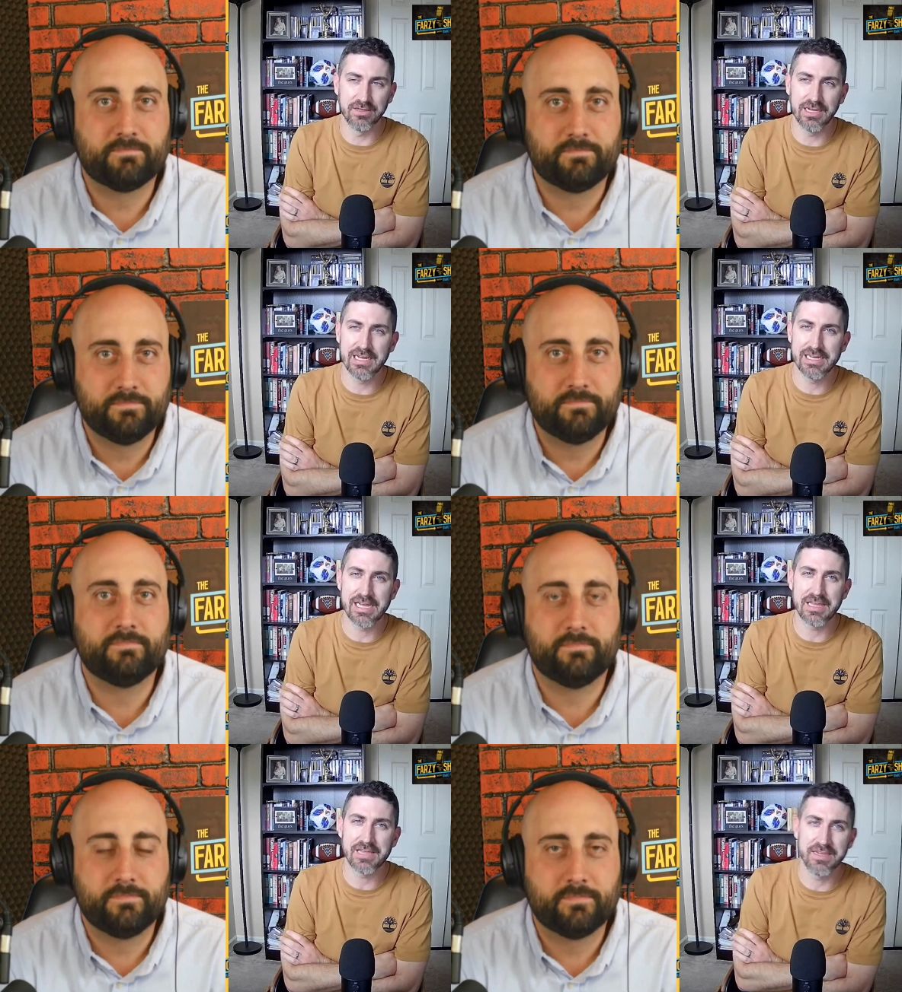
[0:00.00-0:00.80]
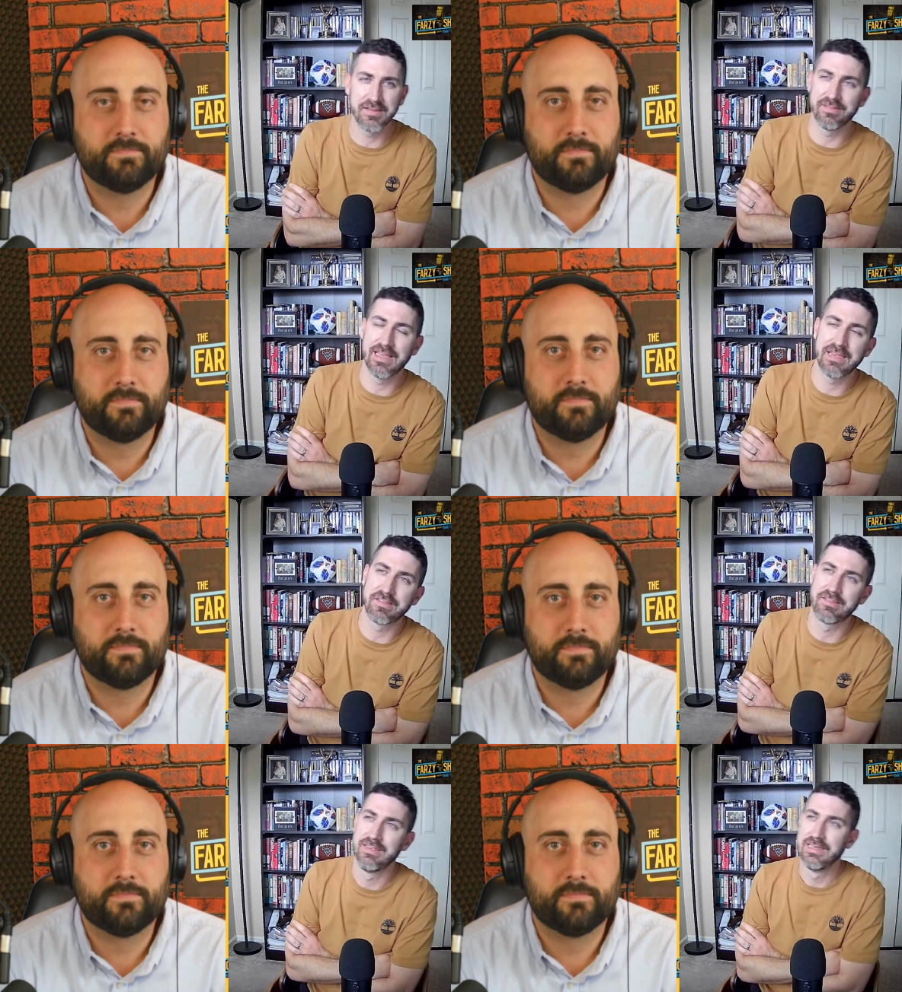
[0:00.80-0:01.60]
Speaker 1: You know, I, I think it's
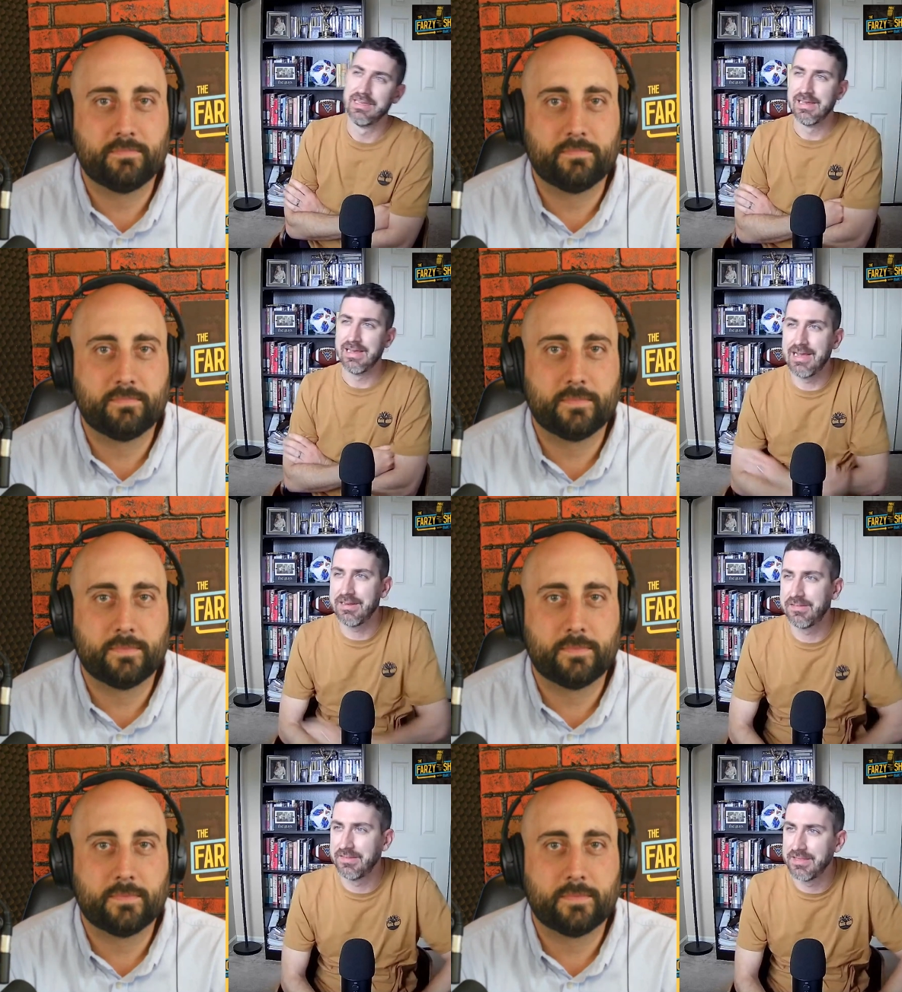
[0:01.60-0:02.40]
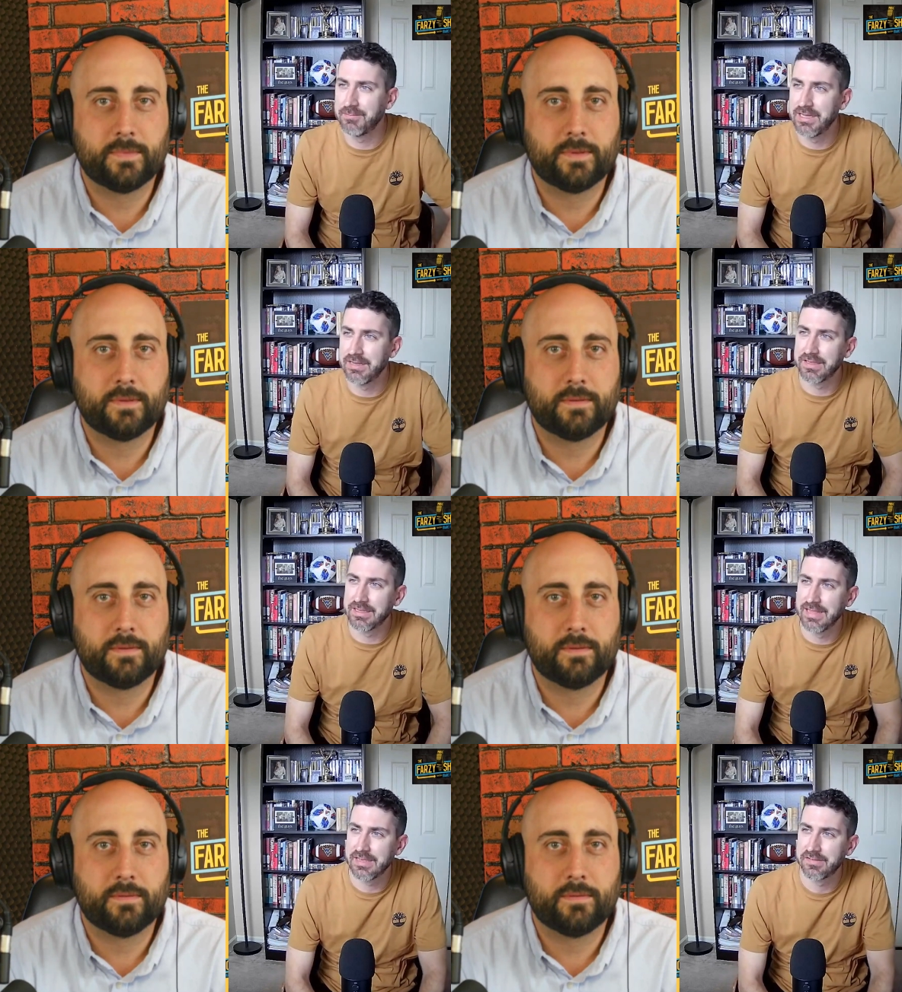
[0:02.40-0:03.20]
less, I honestly think, man,
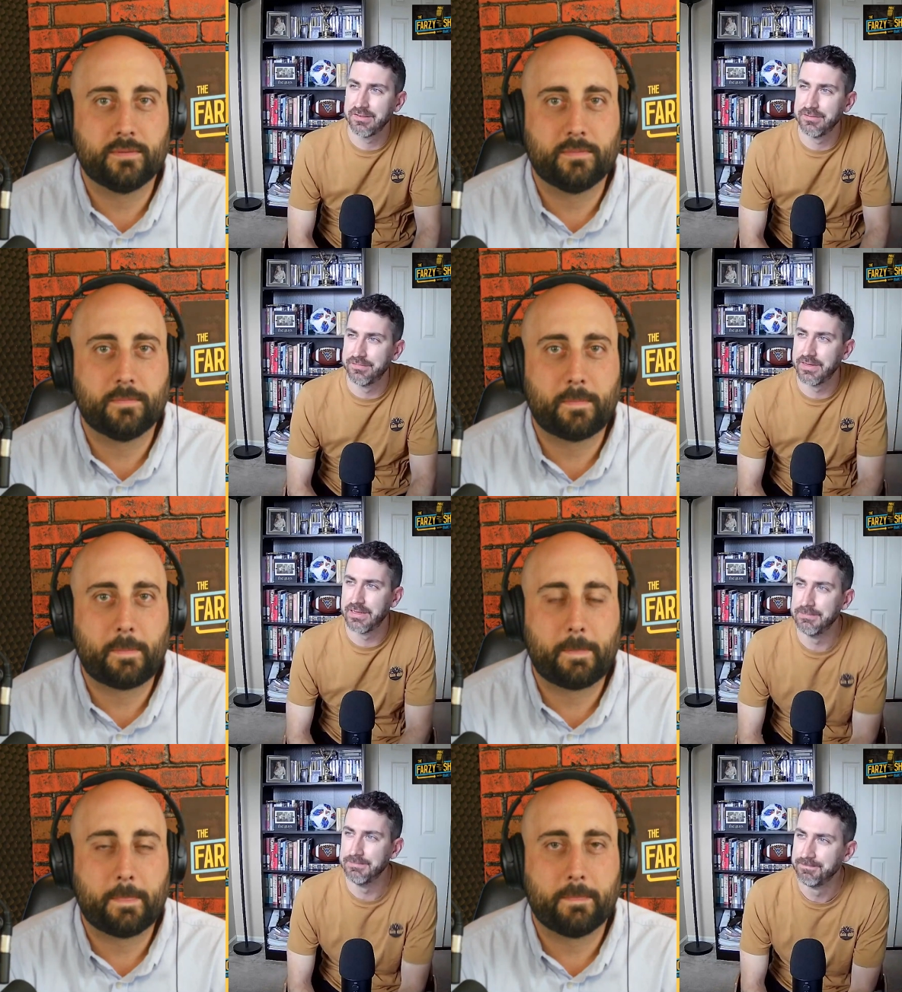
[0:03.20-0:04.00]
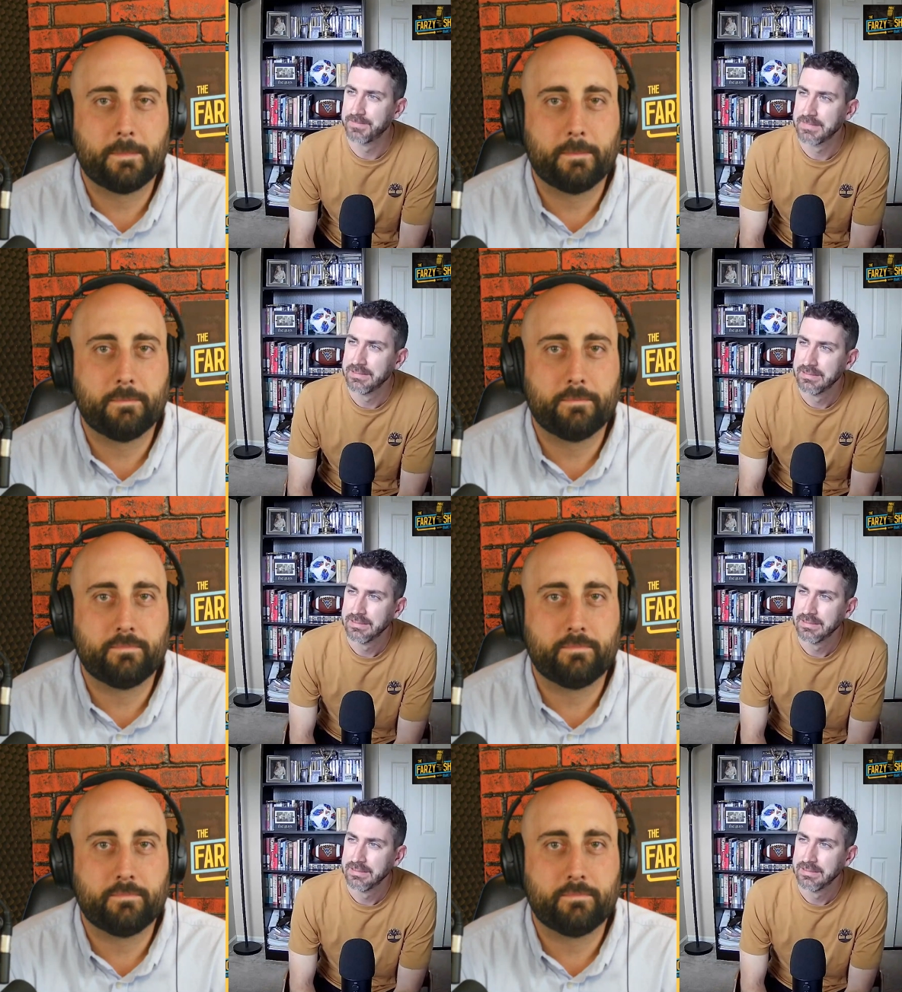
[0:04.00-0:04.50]
it's like less of um,